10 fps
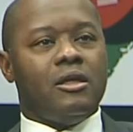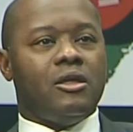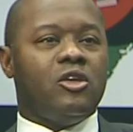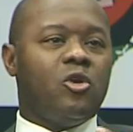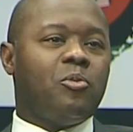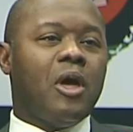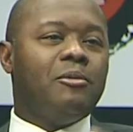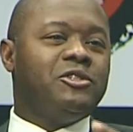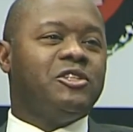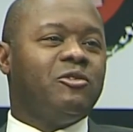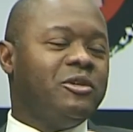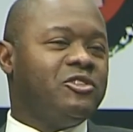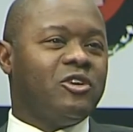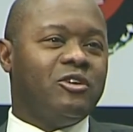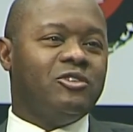you're publishing
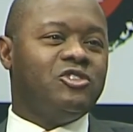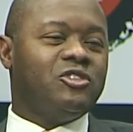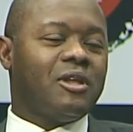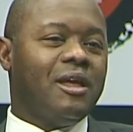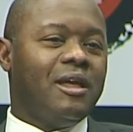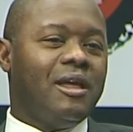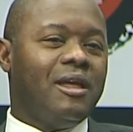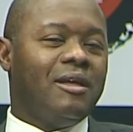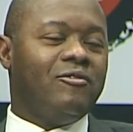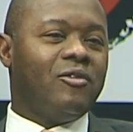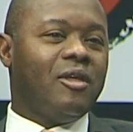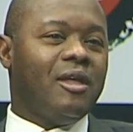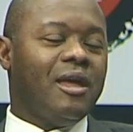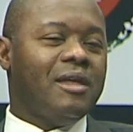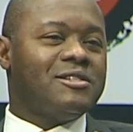research. Uh,
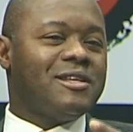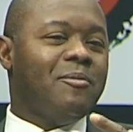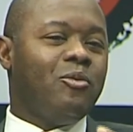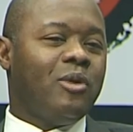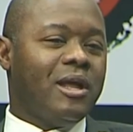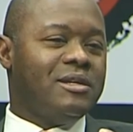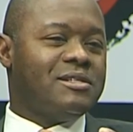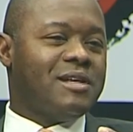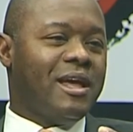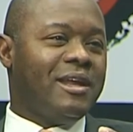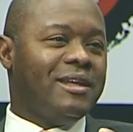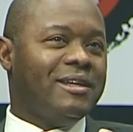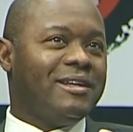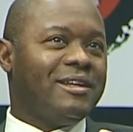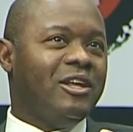at some point, I
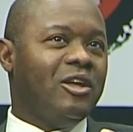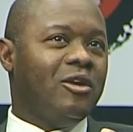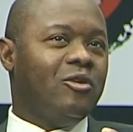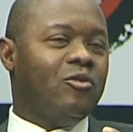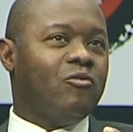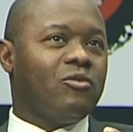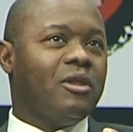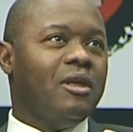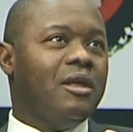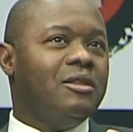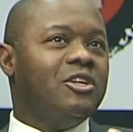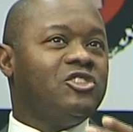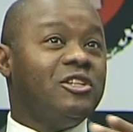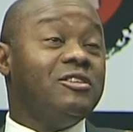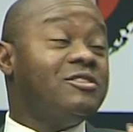decided, you know,
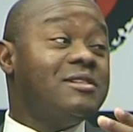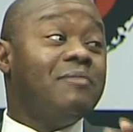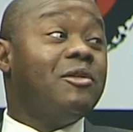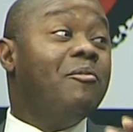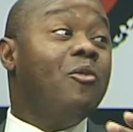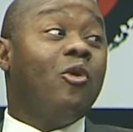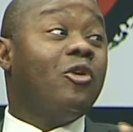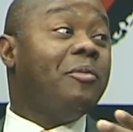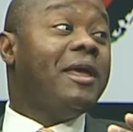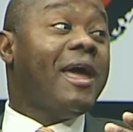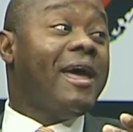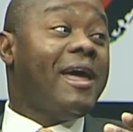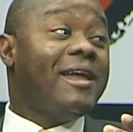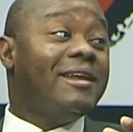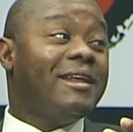there's still something more to be
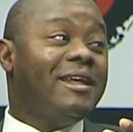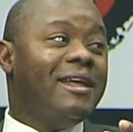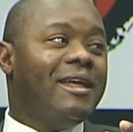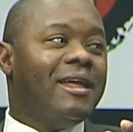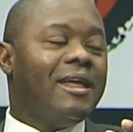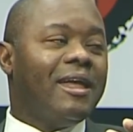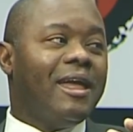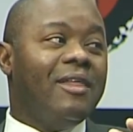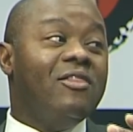had. And